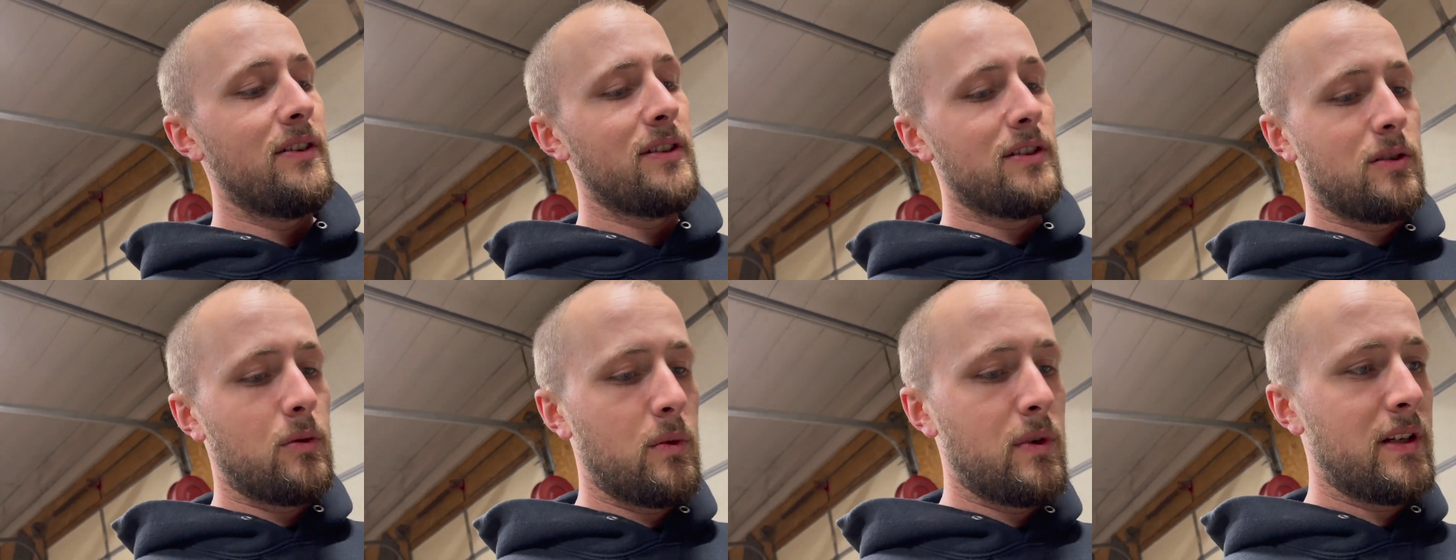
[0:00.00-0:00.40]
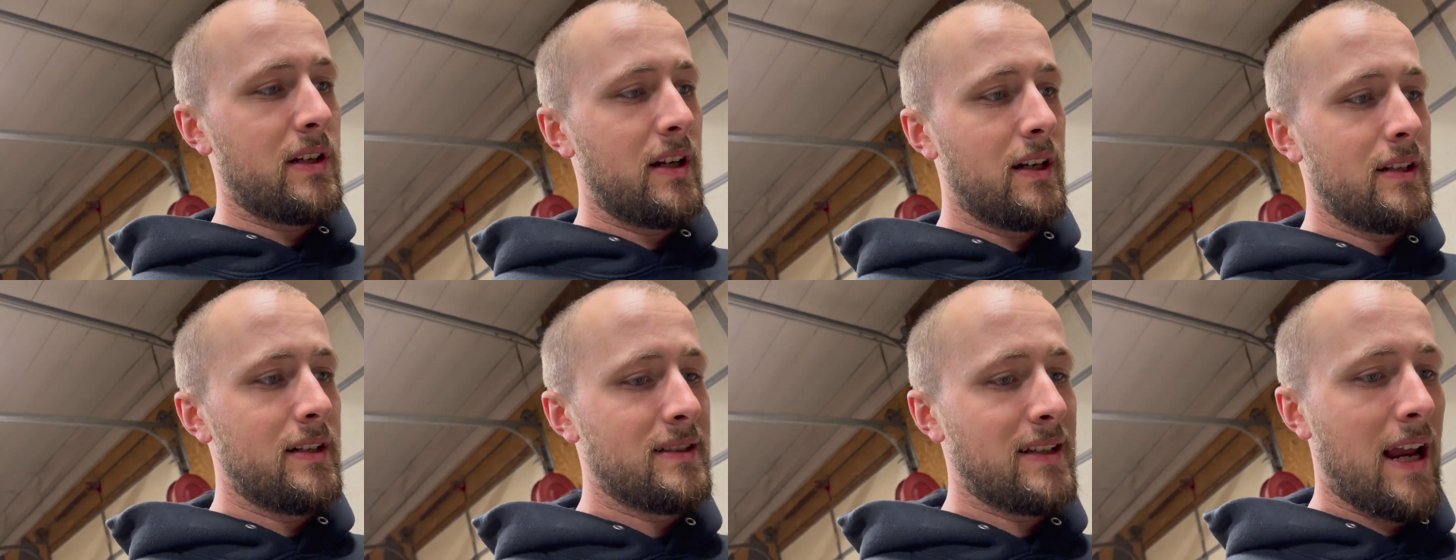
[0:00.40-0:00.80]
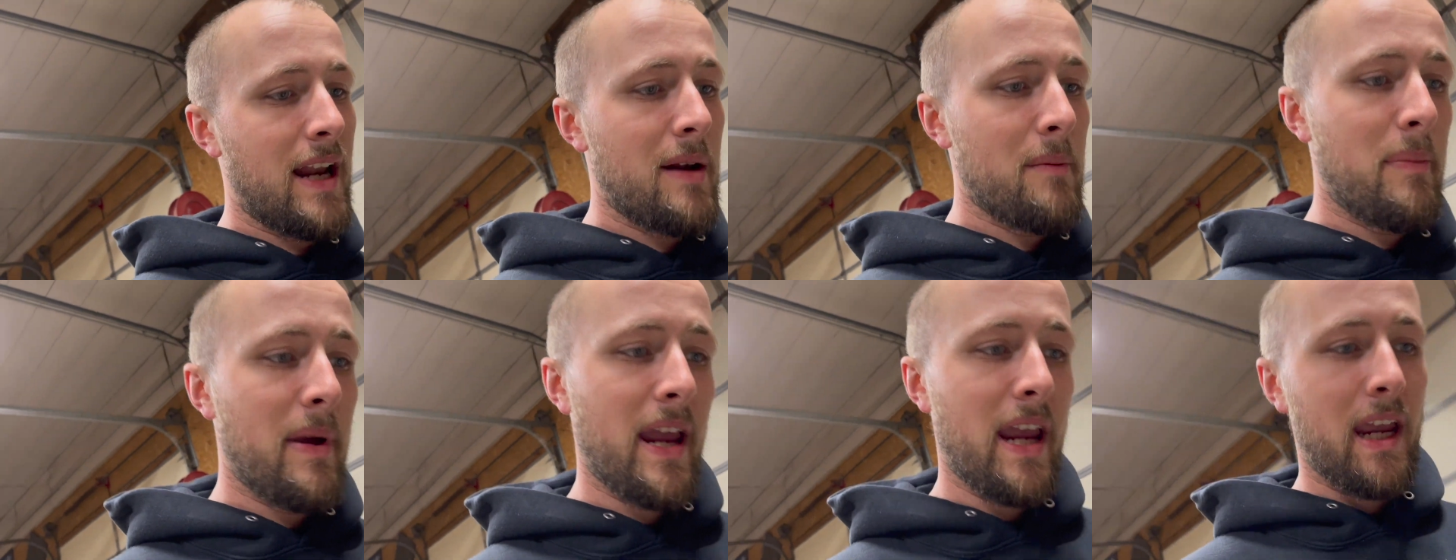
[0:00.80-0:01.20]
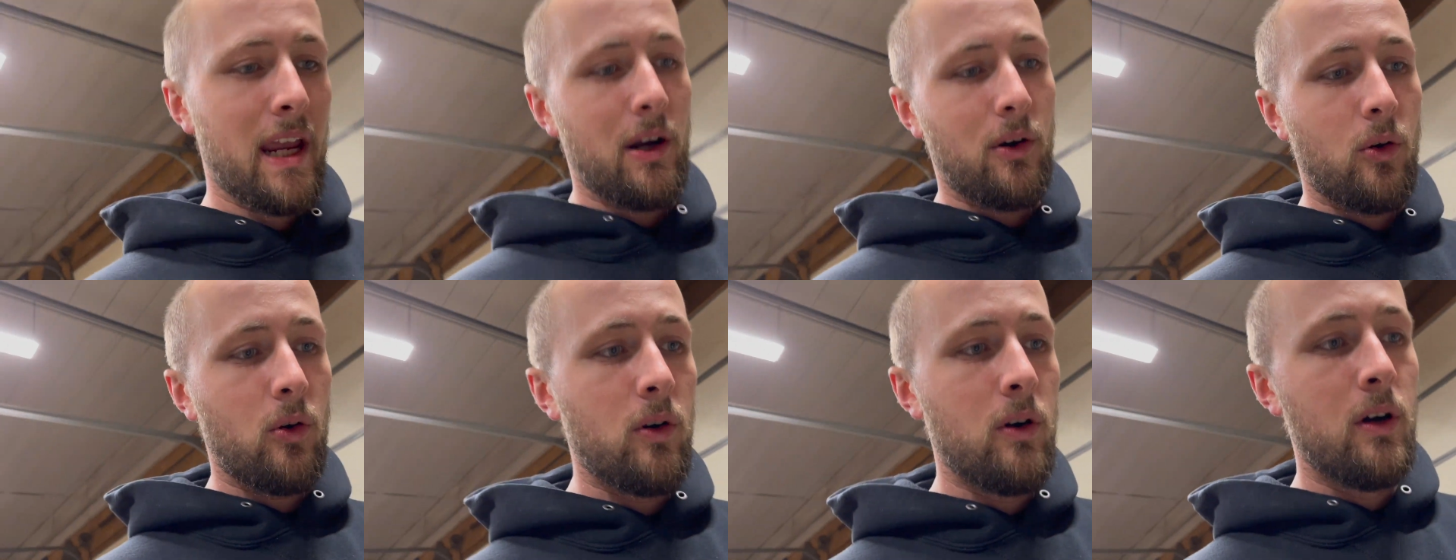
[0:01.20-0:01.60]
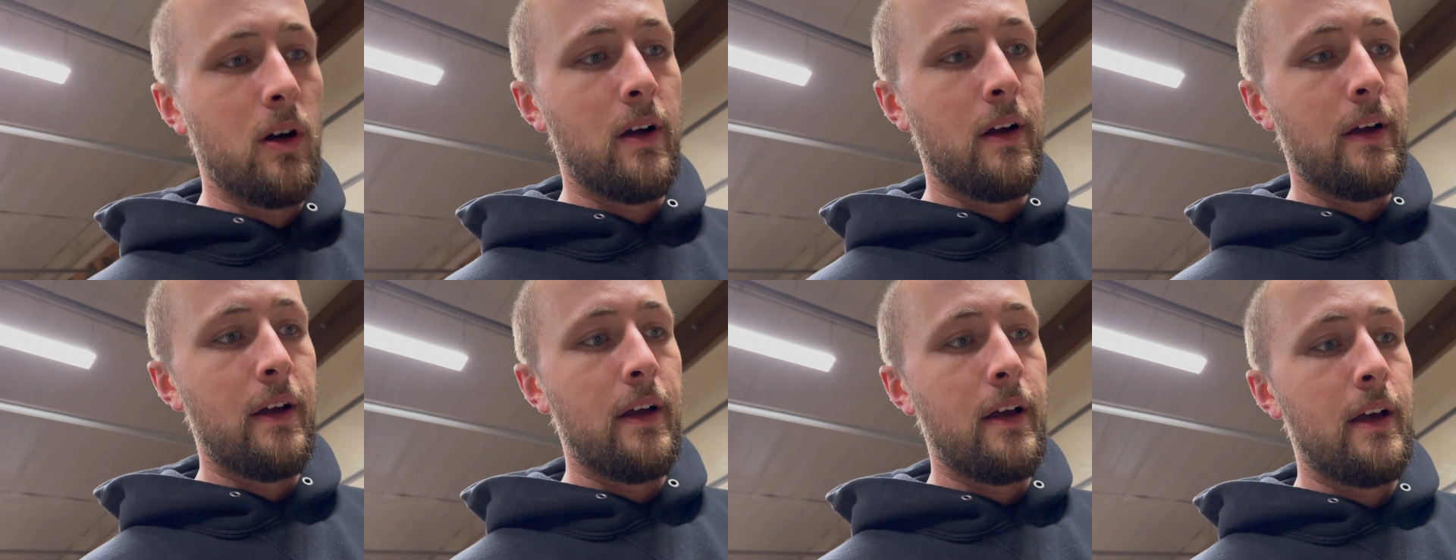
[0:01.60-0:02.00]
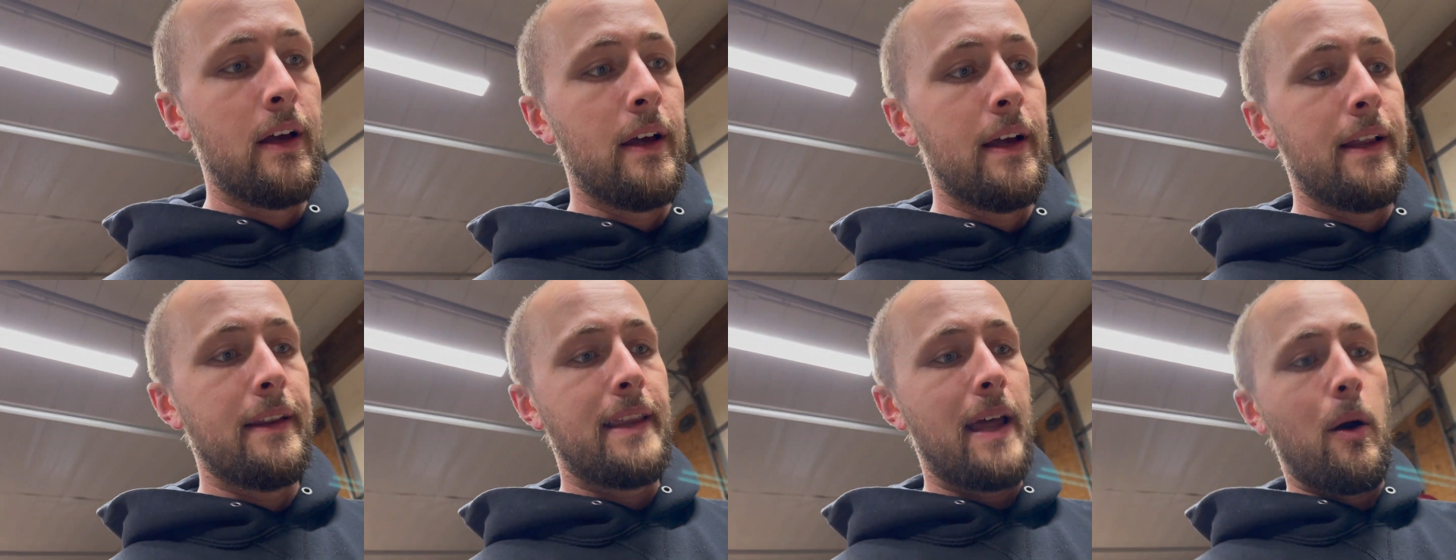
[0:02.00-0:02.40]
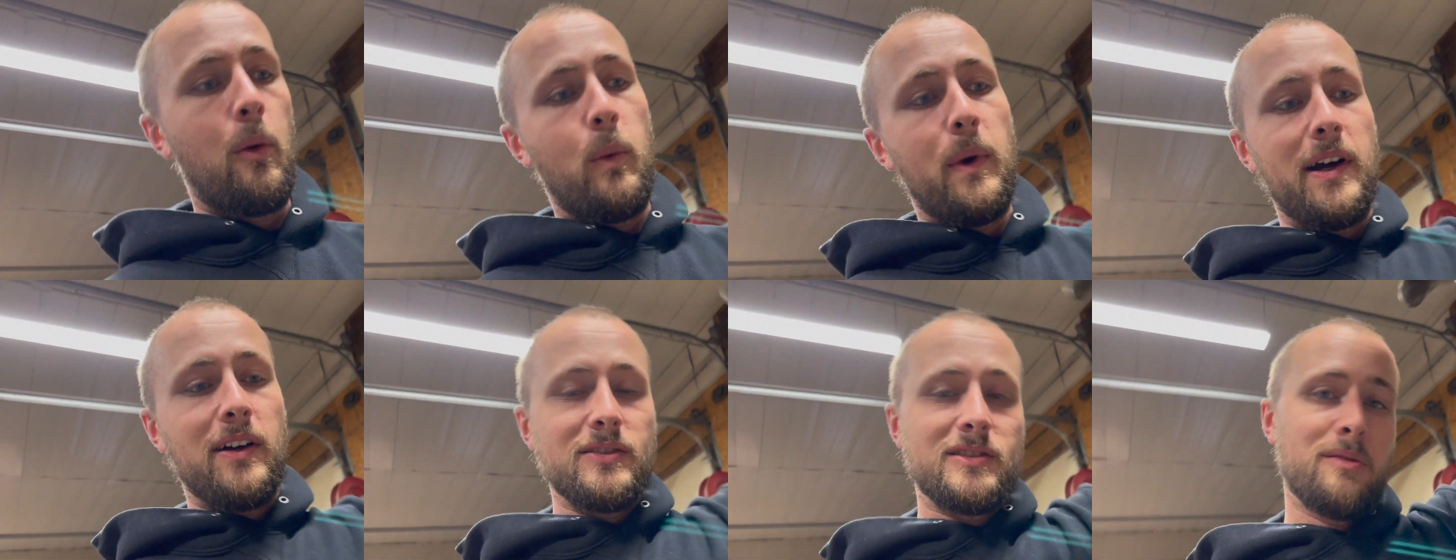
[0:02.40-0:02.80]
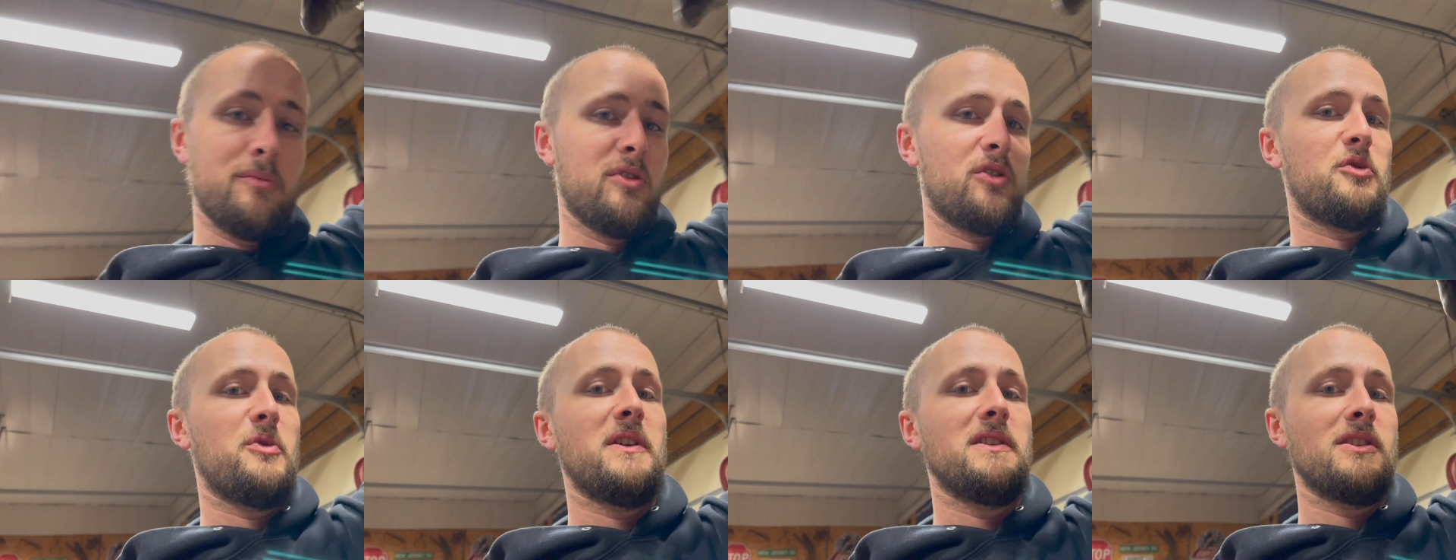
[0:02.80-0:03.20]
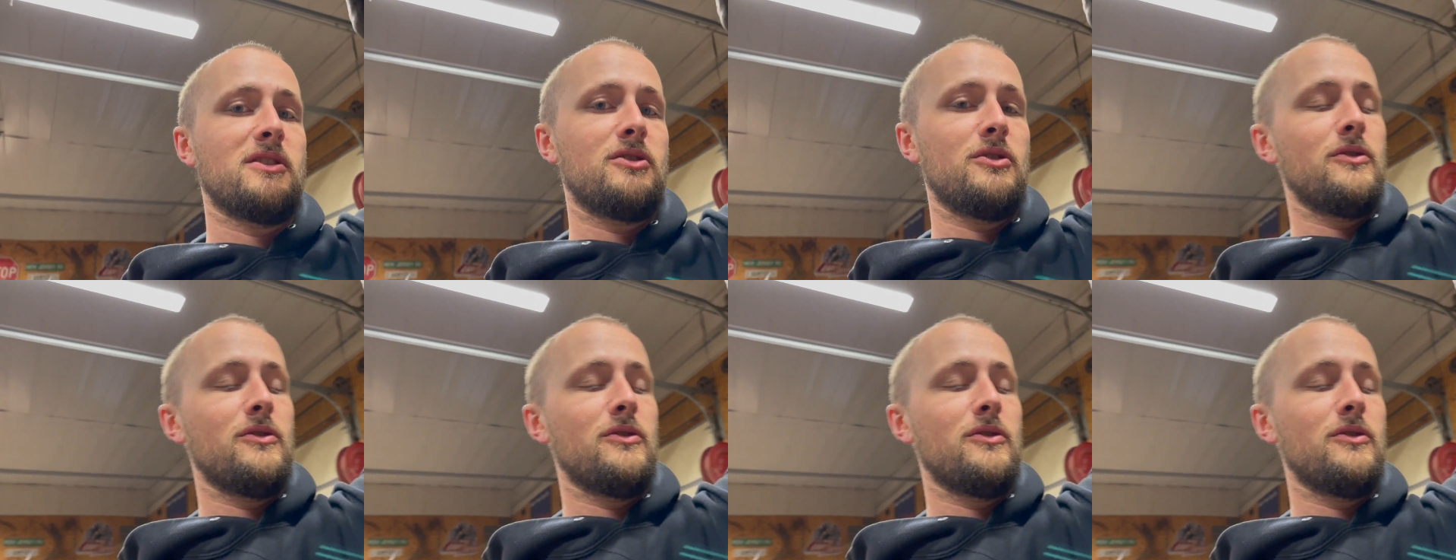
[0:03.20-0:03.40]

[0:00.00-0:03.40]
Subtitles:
So we're just gonna design a panel that welds in between the 2